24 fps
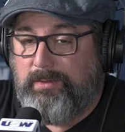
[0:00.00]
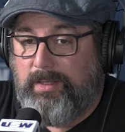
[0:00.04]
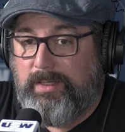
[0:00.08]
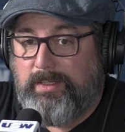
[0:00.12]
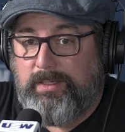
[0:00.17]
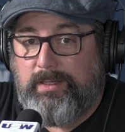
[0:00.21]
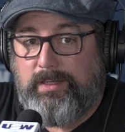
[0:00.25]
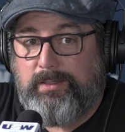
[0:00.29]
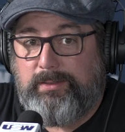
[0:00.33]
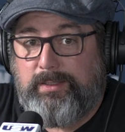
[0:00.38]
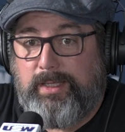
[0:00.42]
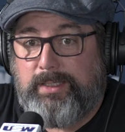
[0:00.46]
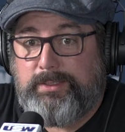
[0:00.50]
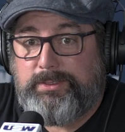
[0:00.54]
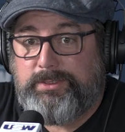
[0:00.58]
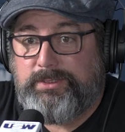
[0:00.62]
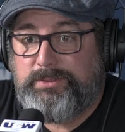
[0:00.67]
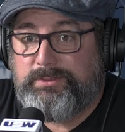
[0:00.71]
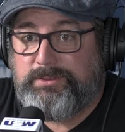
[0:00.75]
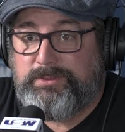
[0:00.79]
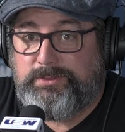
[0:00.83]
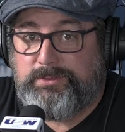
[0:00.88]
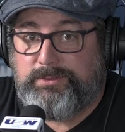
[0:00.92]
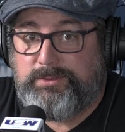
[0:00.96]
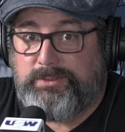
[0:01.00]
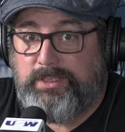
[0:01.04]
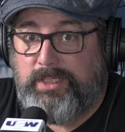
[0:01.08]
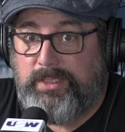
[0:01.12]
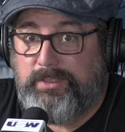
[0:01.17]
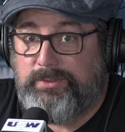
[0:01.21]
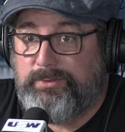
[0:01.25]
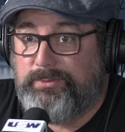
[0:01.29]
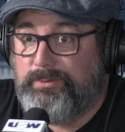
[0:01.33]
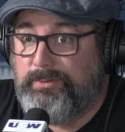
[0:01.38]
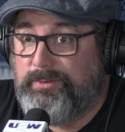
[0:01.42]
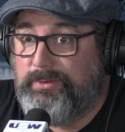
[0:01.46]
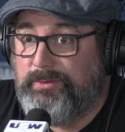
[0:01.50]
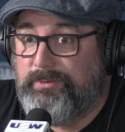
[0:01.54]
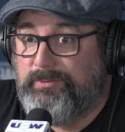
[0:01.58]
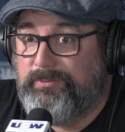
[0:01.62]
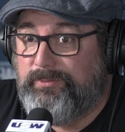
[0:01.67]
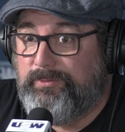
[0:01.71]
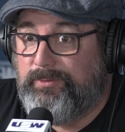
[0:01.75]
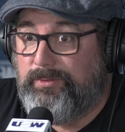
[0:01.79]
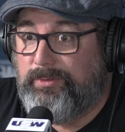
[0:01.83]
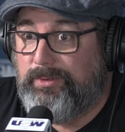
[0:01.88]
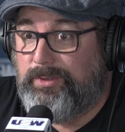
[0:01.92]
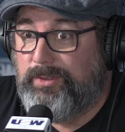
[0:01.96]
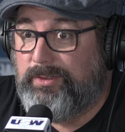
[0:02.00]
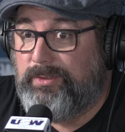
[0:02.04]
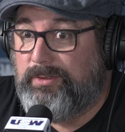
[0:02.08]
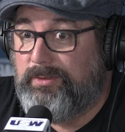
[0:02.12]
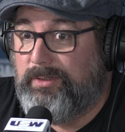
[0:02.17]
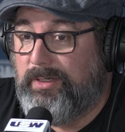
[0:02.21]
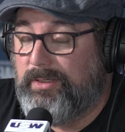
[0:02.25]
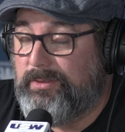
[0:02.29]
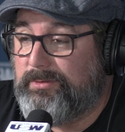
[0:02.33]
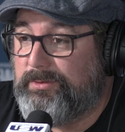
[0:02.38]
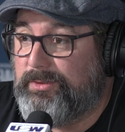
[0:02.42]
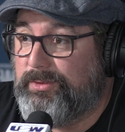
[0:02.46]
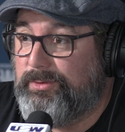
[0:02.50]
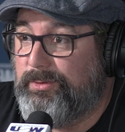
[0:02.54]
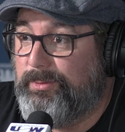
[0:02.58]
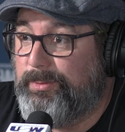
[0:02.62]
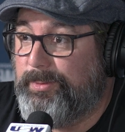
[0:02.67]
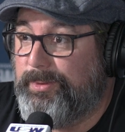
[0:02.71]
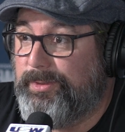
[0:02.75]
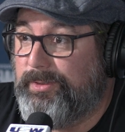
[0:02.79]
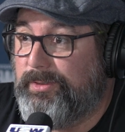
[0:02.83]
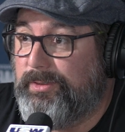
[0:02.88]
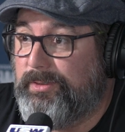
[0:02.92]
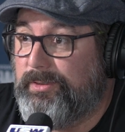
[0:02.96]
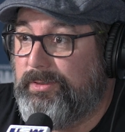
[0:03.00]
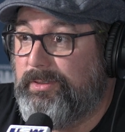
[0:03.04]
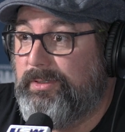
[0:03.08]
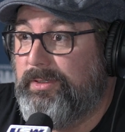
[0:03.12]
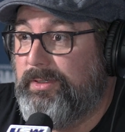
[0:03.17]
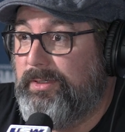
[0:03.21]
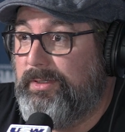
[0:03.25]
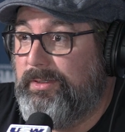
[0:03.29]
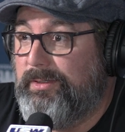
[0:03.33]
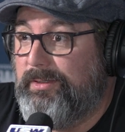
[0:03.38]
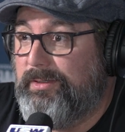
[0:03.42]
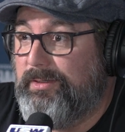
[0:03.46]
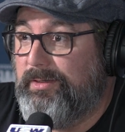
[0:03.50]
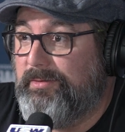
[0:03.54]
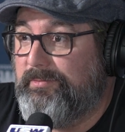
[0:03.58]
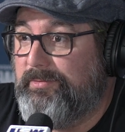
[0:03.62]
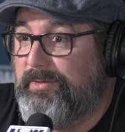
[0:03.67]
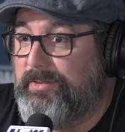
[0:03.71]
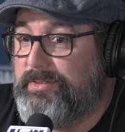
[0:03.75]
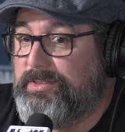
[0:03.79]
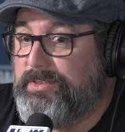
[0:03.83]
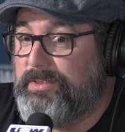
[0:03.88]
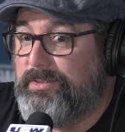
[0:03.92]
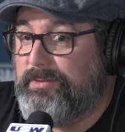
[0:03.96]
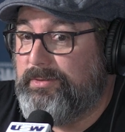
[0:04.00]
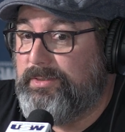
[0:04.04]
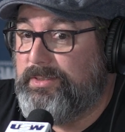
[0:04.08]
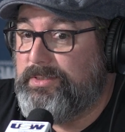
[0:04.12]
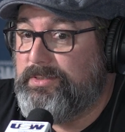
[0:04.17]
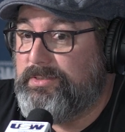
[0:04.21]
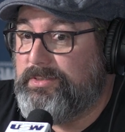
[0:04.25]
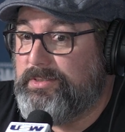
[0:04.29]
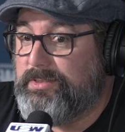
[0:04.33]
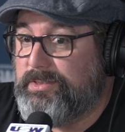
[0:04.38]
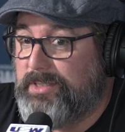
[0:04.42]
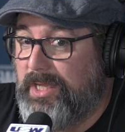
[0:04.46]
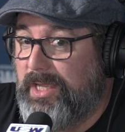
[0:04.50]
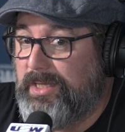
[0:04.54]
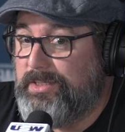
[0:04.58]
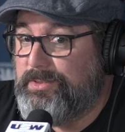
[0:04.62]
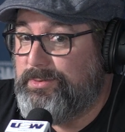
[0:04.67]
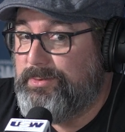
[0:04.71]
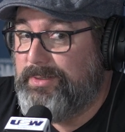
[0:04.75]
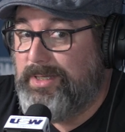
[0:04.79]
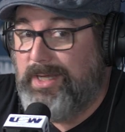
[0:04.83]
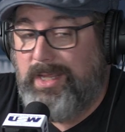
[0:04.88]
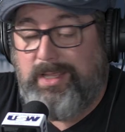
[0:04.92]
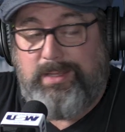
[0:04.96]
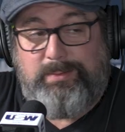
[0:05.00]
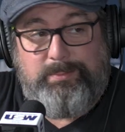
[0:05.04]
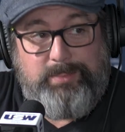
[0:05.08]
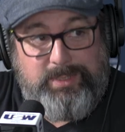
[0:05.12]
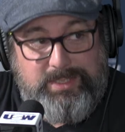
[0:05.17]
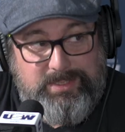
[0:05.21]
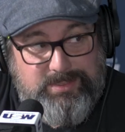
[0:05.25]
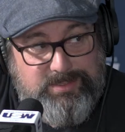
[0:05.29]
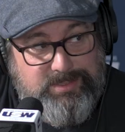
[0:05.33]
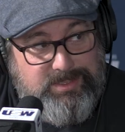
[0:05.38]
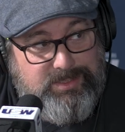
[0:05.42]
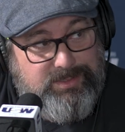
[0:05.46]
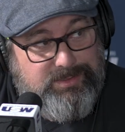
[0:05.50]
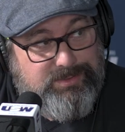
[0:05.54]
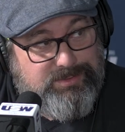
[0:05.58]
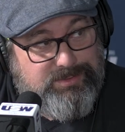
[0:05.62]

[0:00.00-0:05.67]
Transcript: like elections scheduled for October of this year in Saskatchewan and BC.